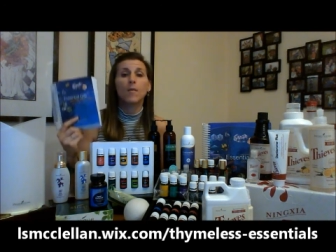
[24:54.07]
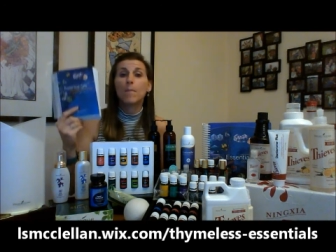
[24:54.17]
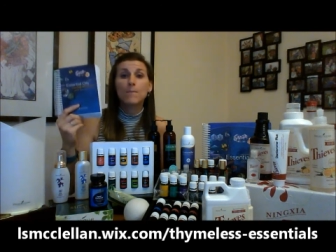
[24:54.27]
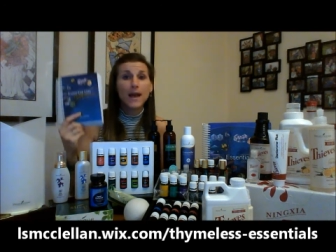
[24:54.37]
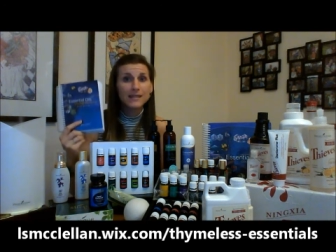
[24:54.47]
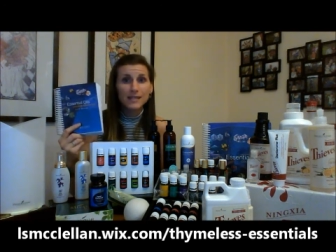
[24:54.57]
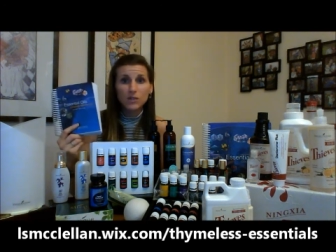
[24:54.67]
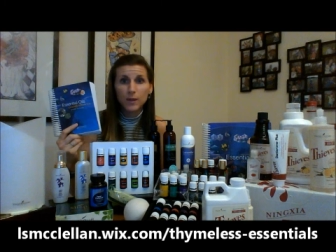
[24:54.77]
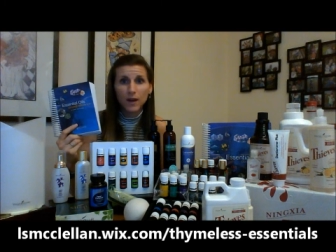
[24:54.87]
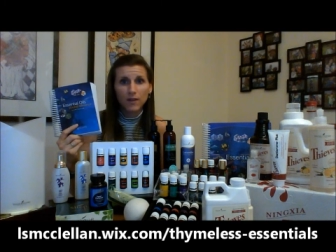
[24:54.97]
Message
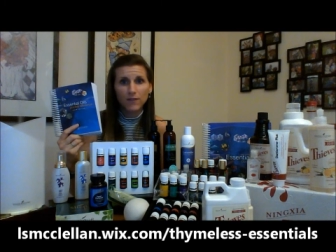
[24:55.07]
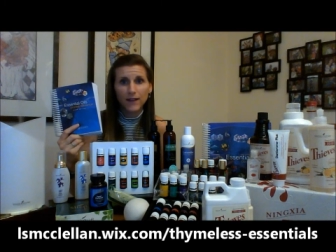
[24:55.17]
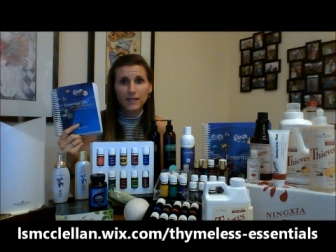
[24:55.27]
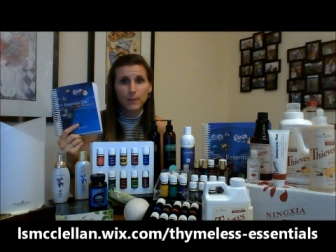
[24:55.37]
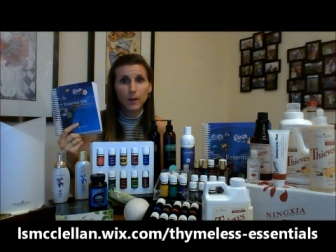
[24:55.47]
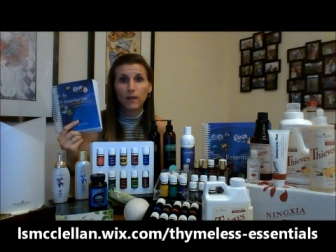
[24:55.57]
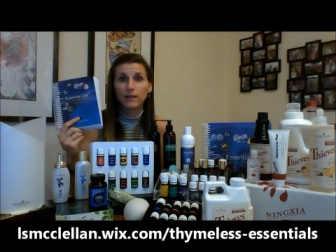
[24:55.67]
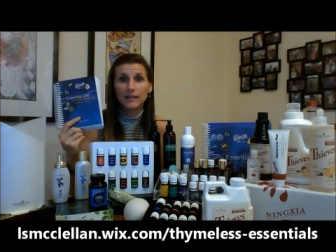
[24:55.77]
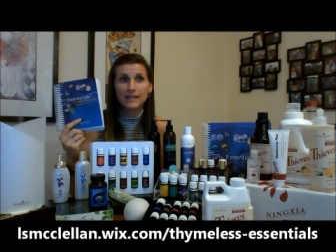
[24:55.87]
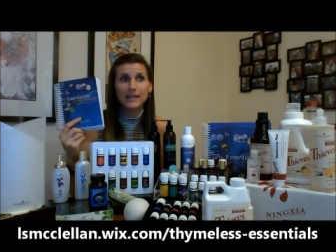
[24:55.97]
me on Facebook,
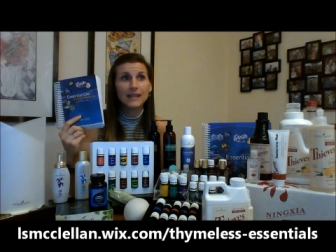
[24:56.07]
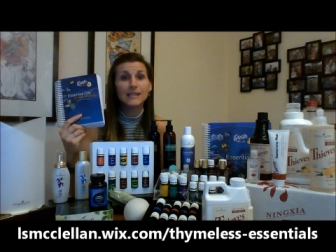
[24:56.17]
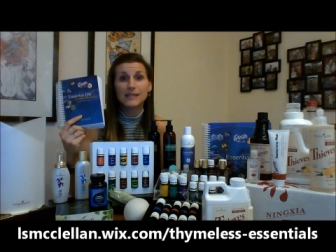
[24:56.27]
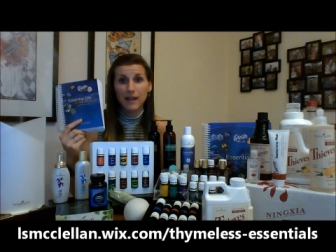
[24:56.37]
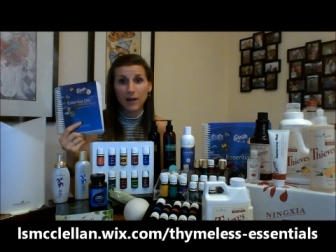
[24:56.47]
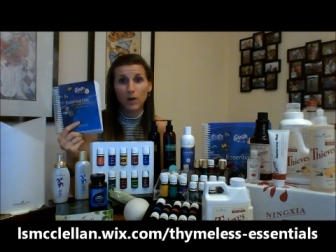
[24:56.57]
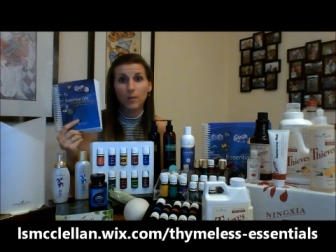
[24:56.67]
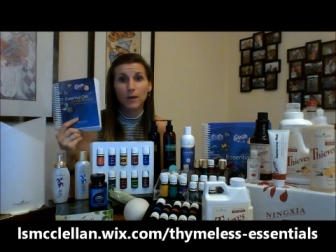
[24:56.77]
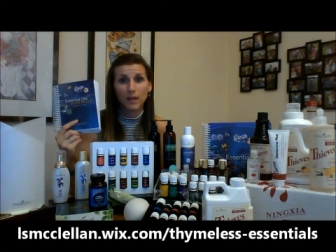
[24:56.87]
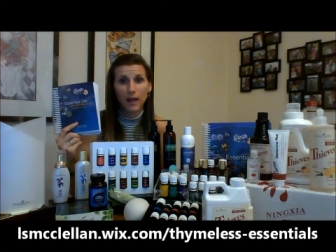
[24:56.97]
Lindsay Snyder
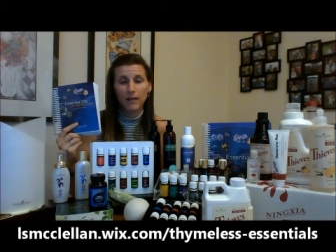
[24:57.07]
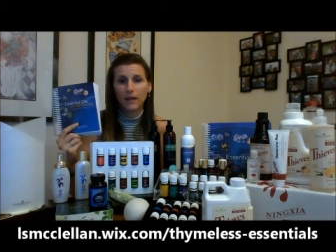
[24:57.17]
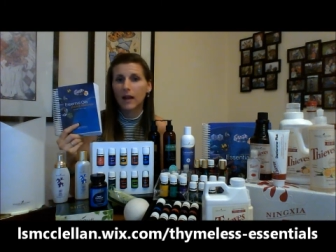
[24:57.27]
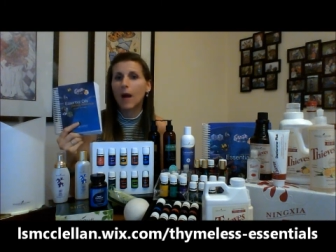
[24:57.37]
McClellan.